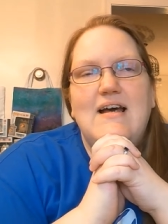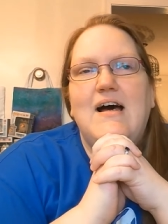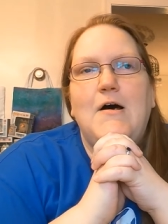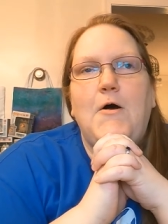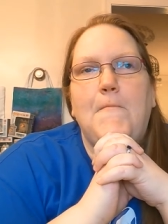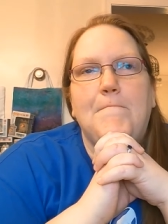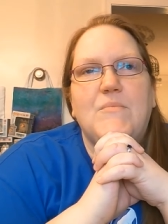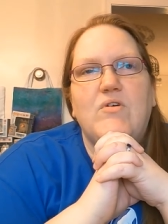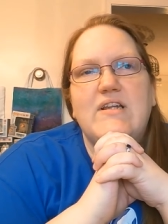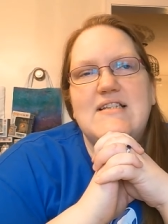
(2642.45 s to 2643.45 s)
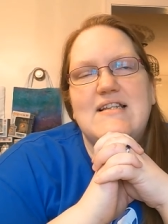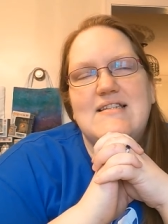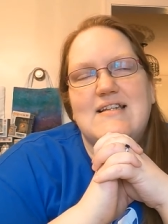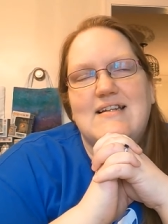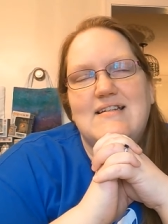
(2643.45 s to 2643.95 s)
Um, or at least
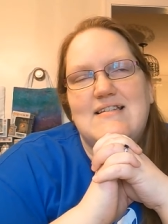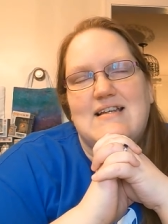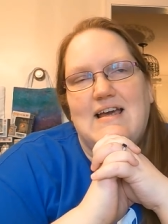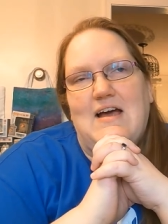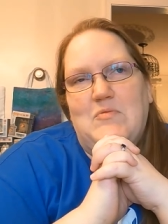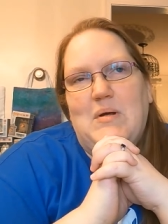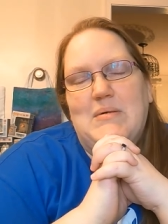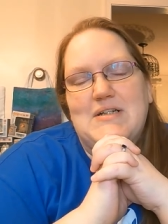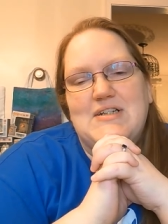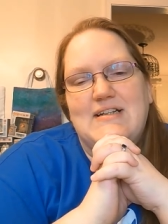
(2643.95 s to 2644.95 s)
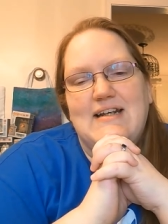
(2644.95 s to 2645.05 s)
that's like, that's like half my budget.